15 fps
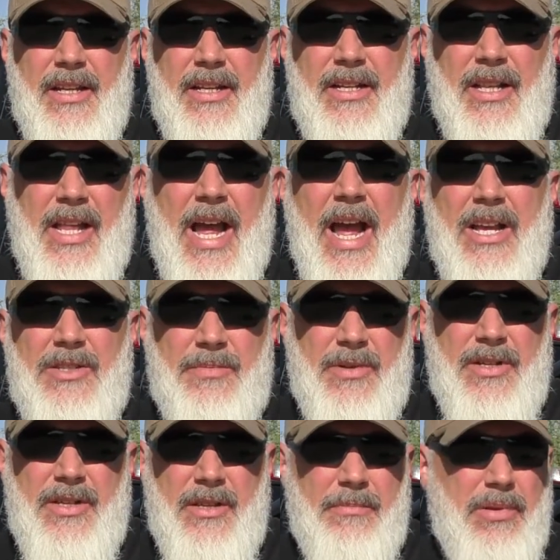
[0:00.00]
clasp
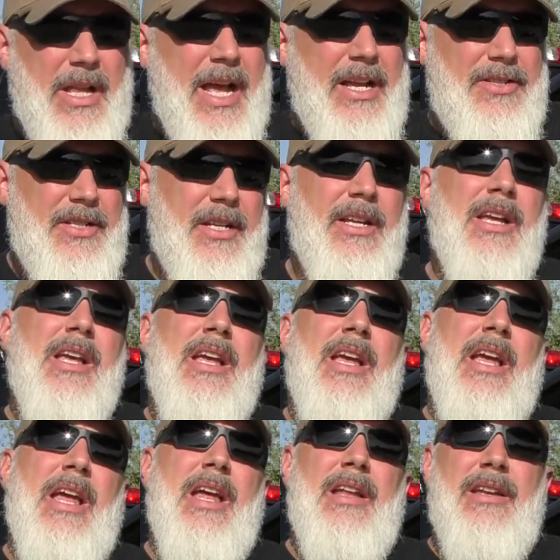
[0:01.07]
or into the plastic
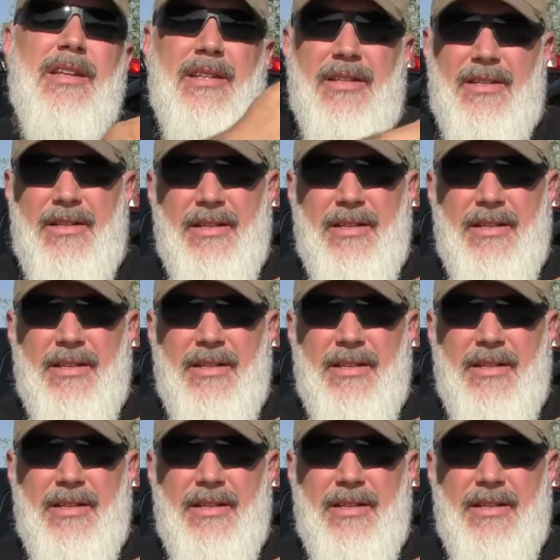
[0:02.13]
and